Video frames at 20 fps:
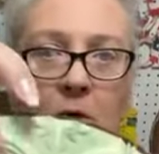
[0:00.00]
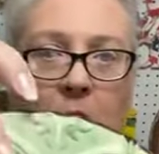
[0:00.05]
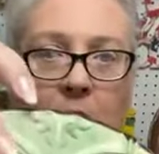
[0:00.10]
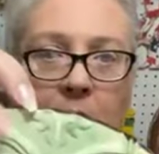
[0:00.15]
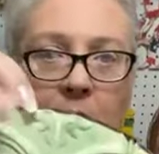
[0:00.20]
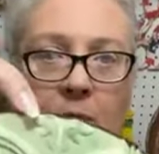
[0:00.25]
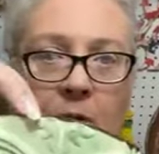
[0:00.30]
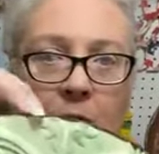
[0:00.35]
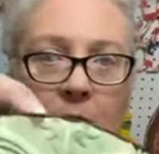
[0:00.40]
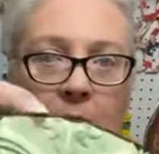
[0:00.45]
What do
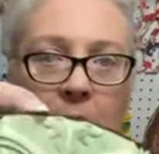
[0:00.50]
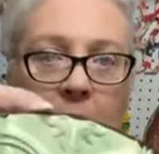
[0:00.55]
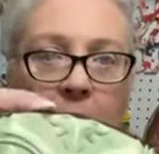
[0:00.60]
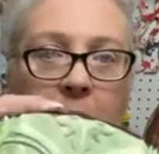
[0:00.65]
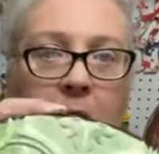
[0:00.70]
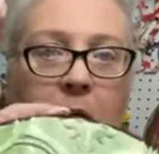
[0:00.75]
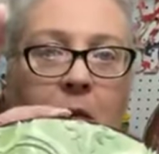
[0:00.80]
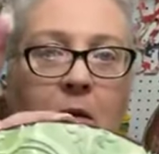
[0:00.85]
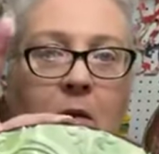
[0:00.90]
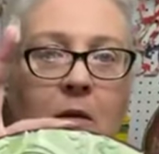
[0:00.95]
y'all
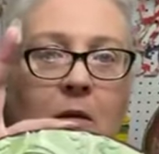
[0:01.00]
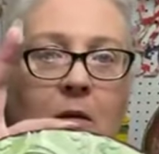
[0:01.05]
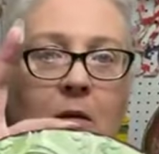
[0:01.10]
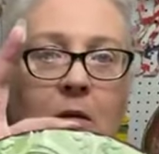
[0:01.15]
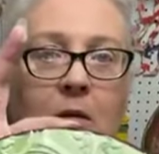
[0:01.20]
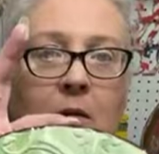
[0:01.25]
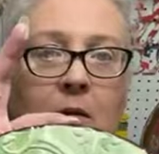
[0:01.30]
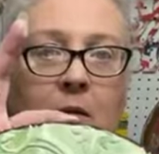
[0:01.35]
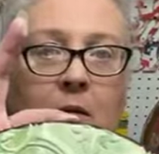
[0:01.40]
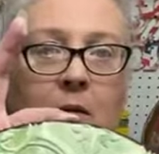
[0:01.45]
think?
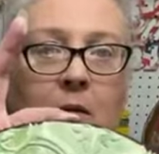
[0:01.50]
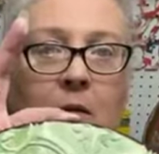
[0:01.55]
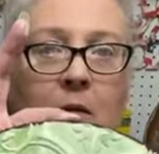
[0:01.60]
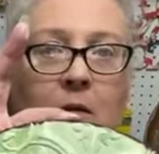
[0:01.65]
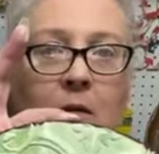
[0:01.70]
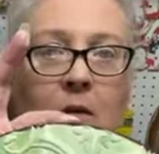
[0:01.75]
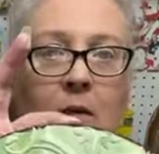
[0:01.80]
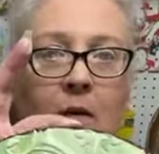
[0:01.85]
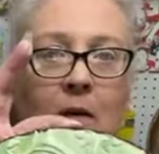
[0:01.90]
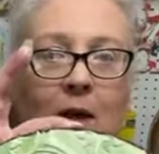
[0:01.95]

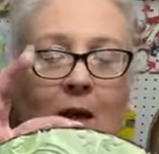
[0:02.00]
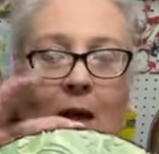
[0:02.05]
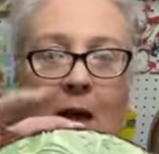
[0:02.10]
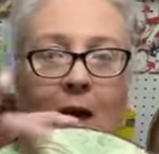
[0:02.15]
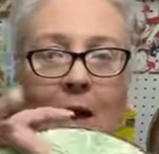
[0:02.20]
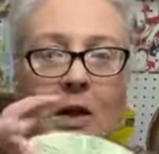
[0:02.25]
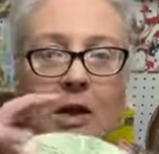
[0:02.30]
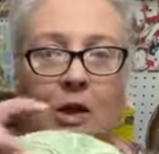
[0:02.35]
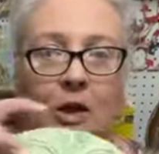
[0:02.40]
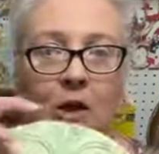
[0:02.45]

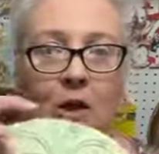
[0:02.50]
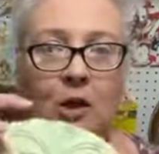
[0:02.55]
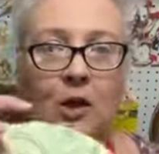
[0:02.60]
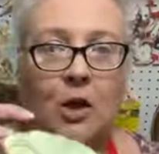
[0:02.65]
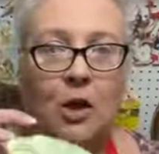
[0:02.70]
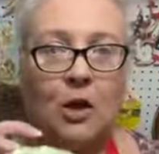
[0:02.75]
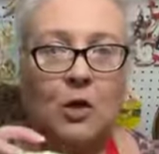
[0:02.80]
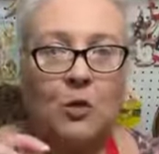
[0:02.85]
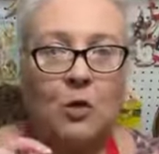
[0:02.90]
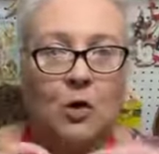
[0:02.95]
I
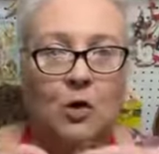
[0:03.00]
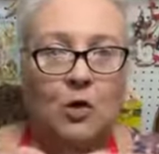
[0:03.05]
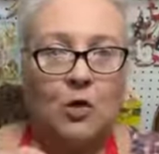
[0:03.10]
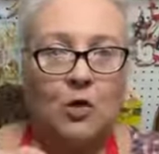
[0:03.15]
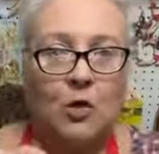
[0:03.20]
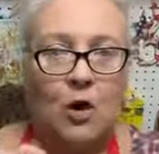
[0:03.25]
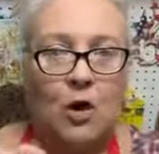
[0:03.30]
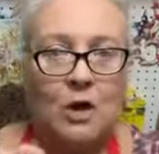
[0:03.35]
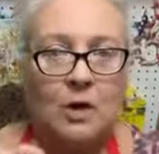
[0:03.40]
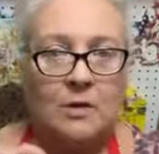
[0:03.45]
could go
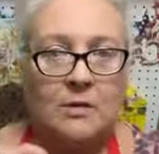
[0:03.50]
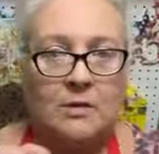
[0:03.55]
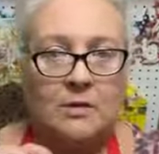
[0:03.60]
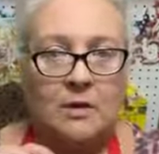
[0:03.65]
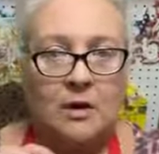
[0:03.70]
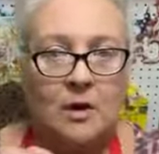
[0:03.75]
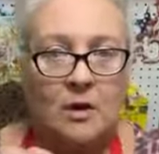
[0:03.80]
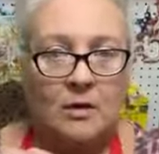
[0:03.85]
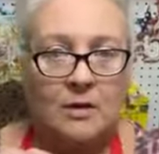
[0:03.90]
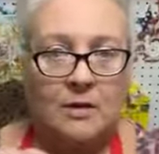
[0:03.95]

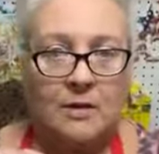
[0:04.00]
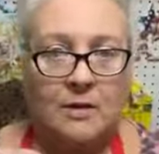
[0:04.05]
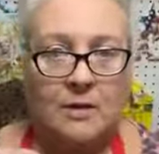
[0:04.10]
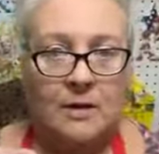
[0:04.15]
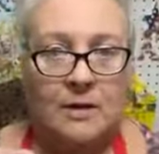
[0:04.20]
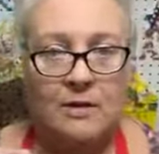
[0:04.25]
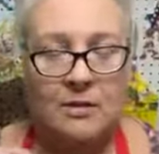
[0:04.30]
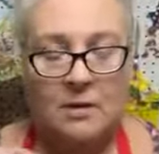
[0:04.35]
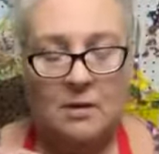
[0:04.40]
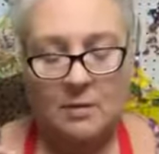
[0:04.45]
across all of
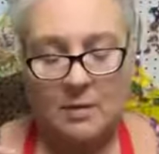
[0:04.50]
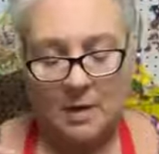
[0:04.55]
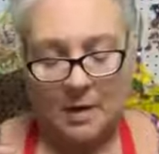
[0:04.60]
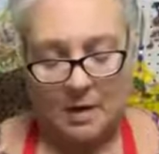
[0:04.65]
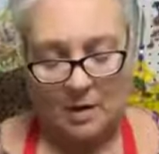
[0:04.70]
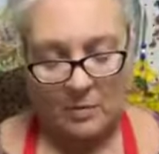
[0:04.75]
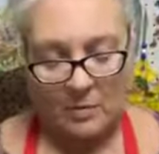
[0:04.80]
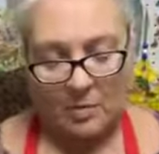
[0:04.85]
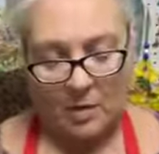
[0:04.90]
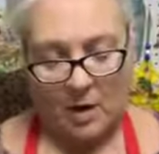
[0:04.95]
this and
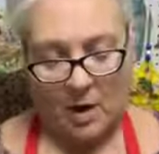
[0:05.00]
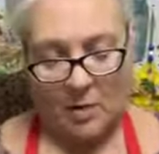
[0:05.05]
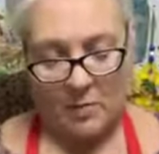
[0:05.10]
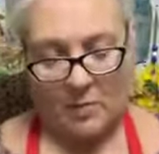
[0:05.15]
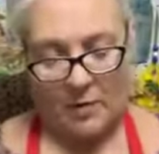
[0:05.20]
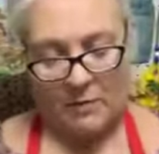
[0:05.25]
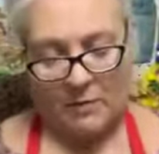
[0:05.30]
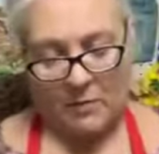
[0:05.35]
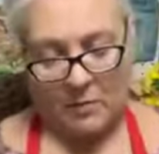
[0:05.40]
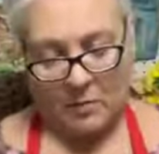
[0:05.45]
make it
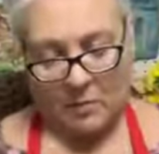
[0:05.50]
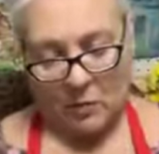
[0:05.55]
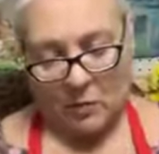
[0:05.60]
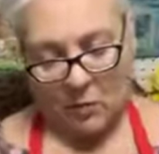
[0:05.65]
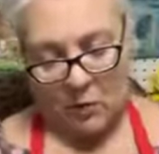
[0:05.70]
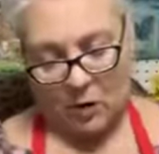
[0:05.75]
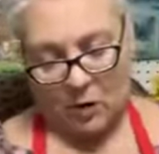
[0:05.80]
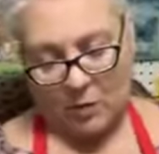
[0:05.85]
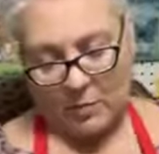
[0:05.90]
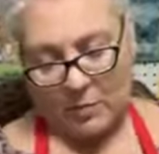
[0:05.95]
pop even
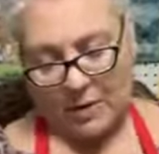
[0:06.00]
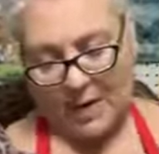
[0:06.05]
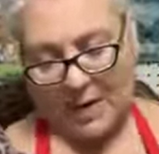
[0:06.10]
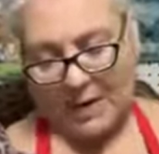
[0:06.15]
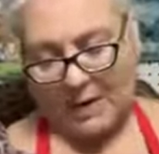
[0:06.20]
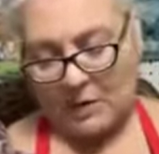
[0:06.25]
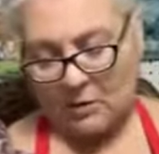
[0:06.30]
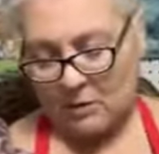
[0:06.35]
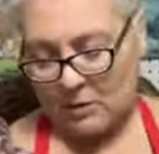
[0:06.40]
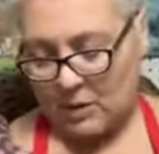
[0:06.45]
more, but
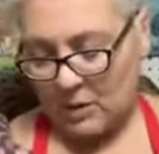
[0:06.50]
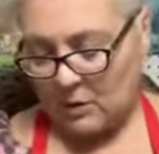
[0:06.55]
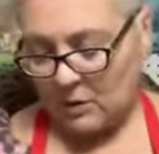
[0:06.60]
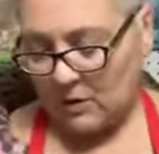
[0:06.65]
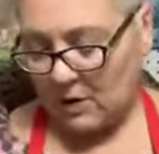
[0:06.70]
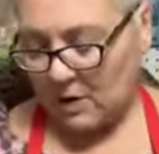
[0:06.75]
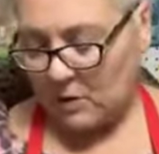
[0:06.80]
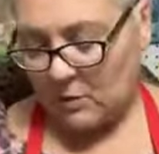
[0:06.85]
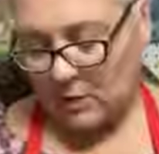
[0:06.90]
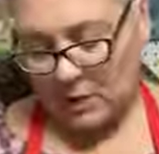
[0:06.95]
I don't
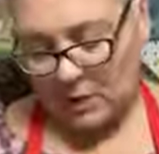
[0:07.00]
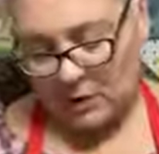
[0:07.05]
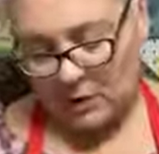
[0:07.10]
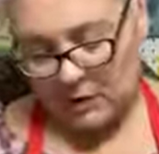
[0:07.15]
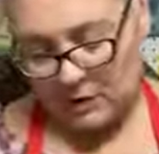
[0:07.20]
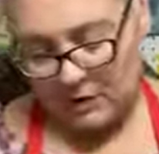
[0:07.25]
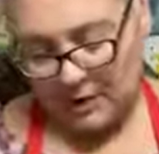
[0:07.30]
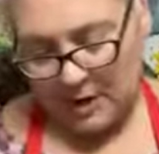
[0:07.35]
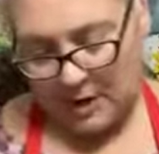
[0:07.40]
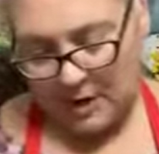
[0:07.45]
know that I want to
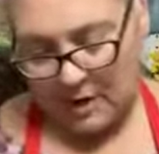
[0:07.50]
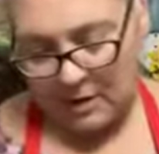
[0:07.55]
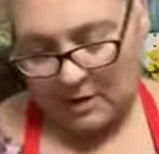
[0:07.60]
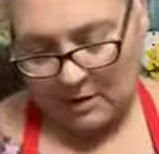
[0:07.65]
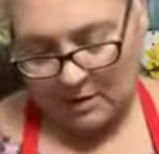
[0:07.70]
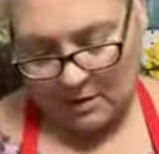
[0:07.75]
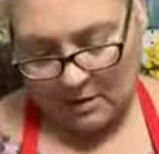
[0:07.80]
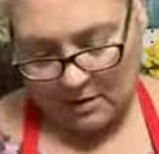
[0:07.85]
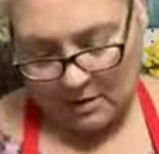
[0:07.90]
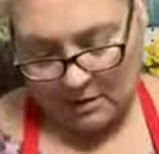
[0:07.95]
do that.